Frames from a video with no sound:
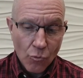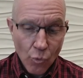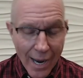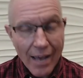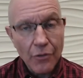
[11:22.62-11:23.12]

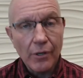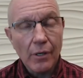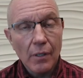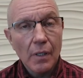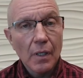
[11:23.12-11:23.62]
Rather,
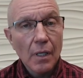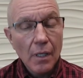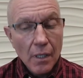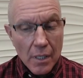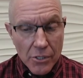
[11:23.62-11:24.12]

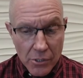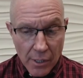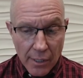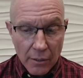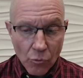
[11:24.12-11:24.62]

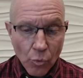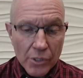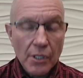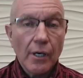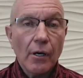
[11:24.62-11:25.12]
sin
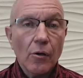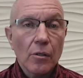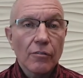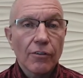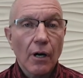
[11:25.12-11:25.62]
was
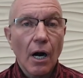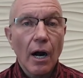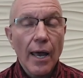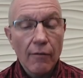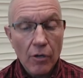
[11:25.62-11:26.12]
code for
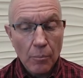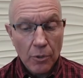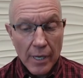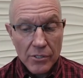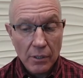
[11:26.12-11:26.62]
our
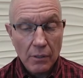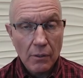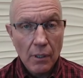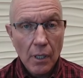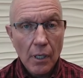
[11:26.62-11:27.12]
ever-present,
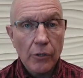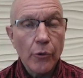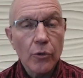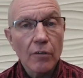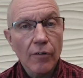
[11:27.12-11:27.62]

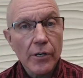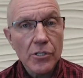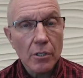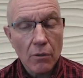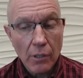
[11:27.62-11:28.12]

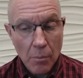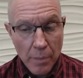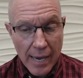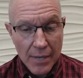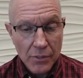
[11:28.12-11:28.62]
universal
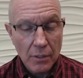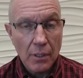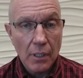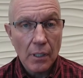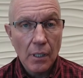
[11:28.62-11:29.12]

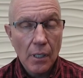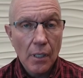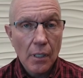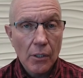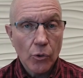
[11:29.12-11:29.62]
capacity
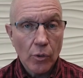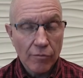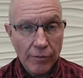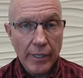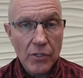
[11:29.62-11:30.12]
to
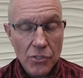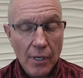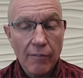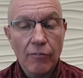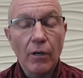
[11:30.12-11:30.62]
inflict
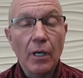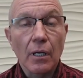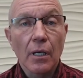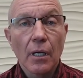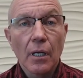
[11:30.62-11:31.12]
suffering
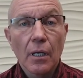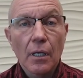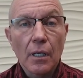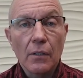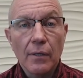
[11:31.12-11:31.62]

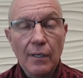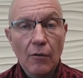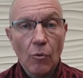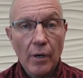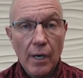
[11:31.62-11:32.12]
and take
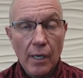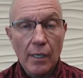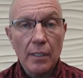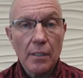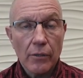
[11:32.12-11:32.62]
away
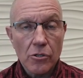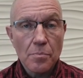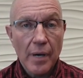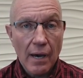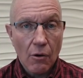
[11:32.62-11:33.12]
another's
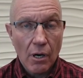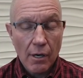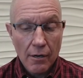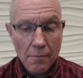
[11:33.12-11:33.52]
power.